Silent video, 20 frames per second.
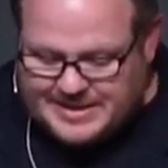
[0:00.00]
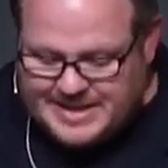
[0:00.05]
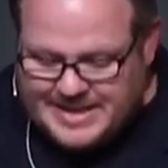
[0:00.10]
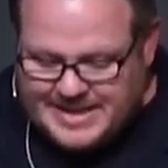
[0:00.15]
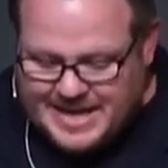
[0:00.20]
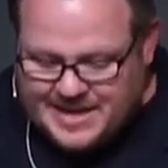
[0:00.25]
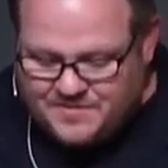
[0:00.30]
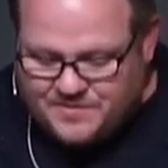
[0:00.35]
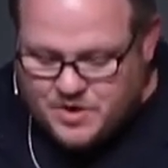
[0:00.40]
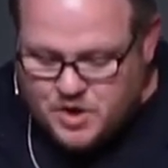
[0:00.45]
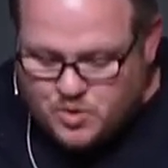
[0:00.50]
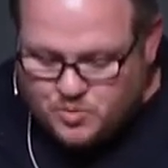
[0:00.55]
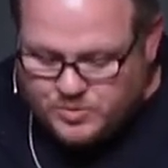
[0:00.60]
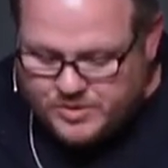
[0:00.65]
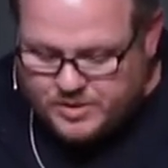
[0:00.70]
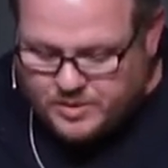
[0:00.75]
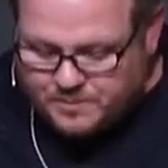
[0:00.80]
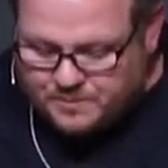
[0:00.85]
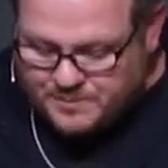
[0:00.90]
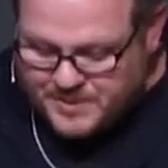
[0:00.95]
They gave no
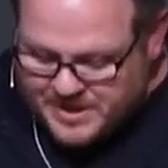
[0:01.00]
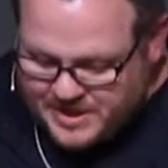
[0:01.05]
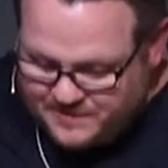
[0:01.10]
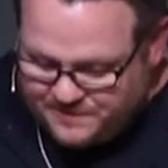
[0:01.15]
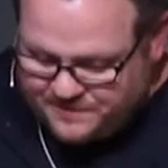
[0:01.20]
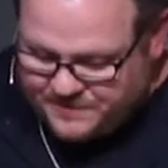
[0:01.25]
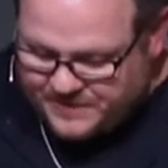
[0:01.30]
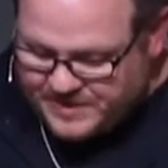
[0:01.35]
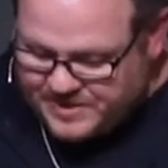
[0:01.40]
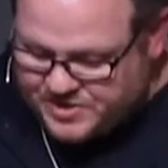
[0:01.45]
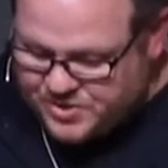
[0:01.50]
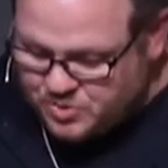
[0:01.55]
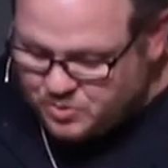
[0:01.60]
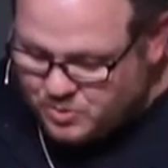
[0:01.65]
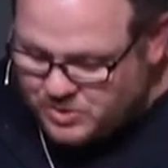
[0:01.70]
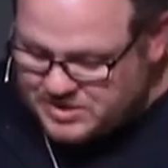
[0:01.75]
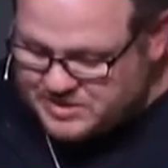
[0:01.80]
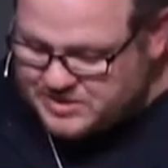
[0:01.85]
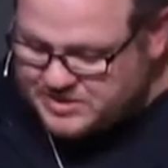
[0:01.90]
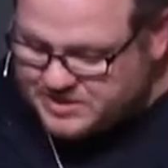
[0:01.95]
real benefit to
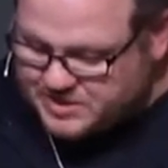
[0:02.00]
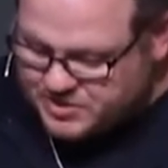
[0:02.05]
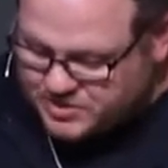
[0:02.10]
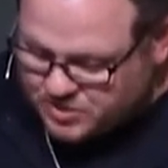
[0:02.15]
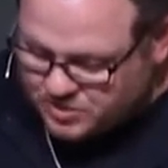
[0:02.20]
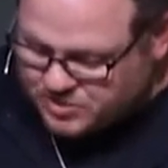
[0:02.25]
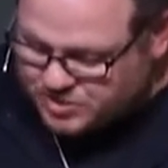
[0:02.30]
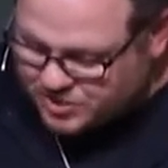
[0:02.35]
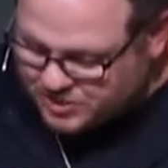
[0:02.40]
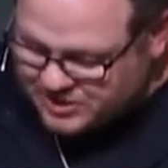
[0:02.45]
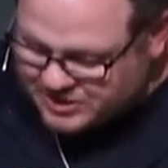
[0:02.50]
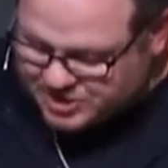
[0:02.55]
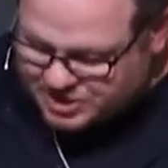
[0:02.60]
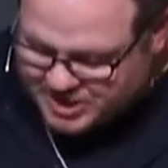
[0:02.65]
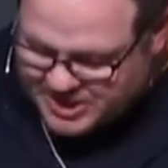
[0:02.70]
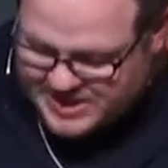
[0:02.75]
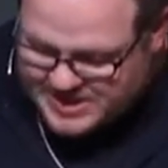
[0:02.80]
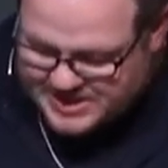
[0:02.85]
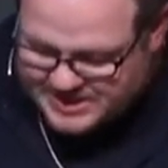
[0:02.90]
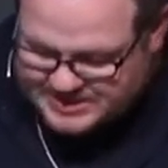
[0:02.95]
one's social
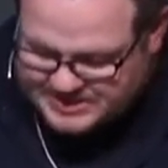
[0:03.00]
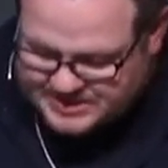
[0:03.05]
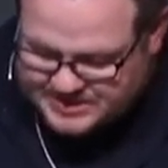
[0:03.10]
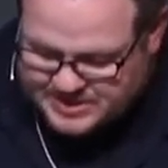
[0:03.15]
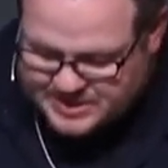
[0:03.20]
agendas,